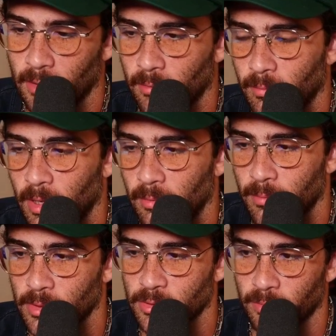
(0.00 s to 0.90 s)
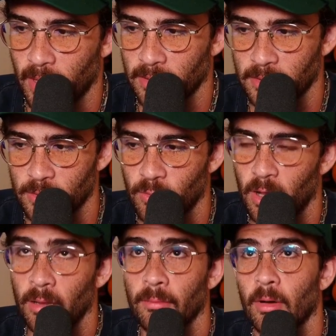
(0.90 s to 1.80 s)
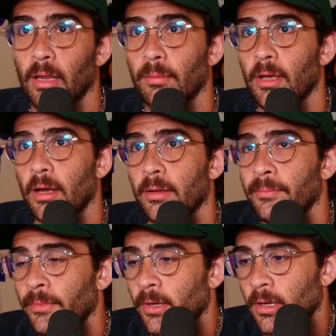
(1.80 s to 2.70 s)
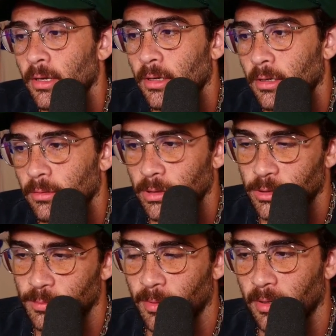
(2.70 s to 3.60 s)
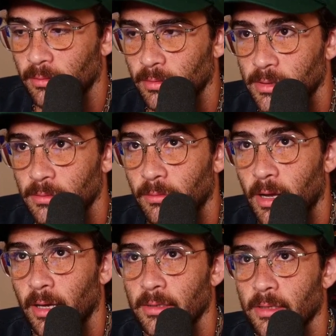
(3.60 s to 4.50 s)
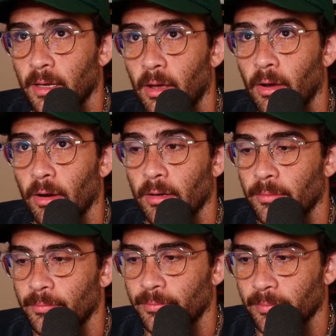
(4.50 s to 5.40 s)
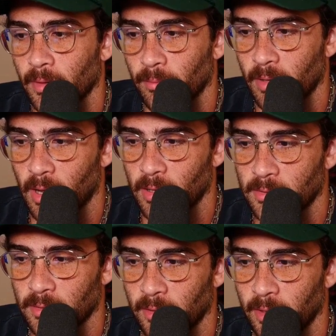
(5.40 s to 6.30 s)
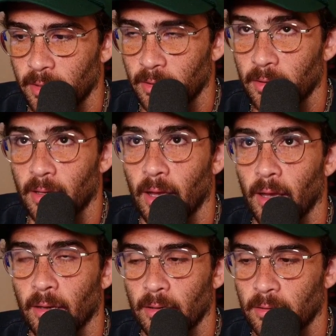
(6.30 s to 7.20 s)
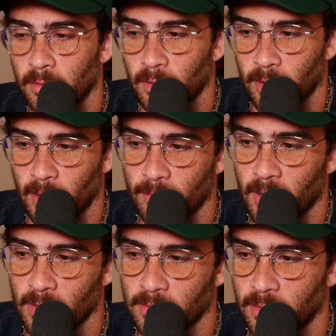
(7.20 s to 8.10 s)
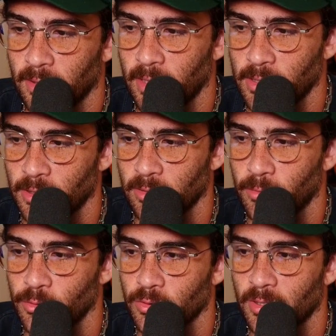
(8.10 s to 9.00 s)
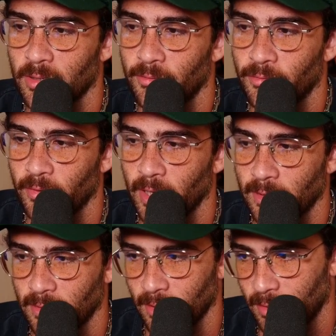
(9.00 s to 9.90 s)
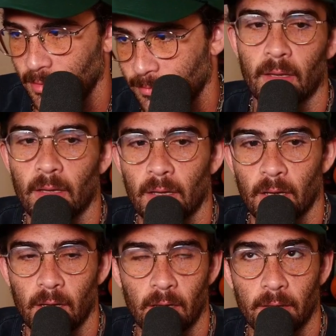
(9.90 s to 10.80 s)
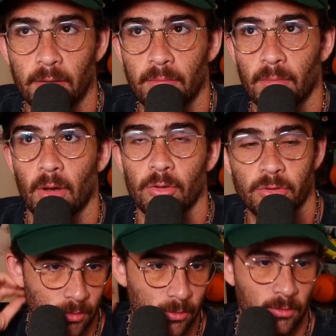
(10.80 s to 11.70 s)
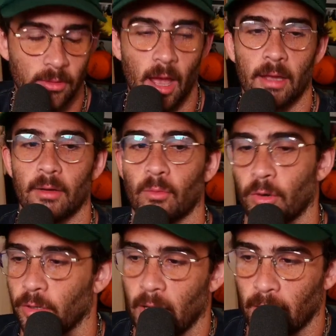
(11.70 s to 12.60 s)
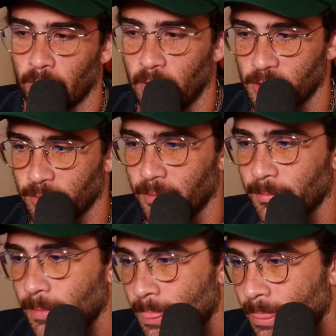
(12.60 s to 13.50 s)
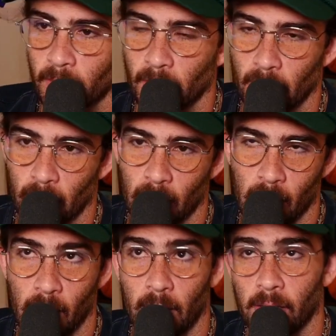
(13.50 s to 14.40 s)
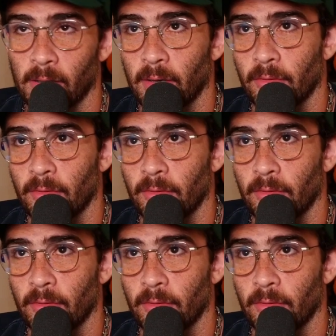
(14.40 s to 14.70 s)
my muscle mass as well while I'm cutting, which is part of the reason why it's like hard. I'm constantly engaging in the most conflicted, the most diet workout regimen. I